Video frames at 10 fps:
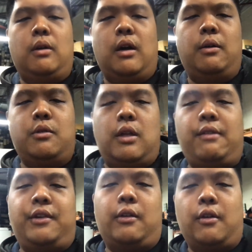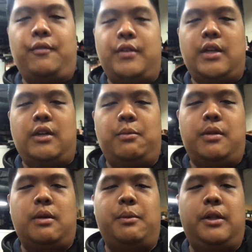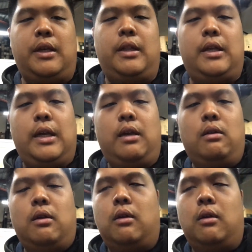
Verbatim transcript: I was having a conversation with someone the other day.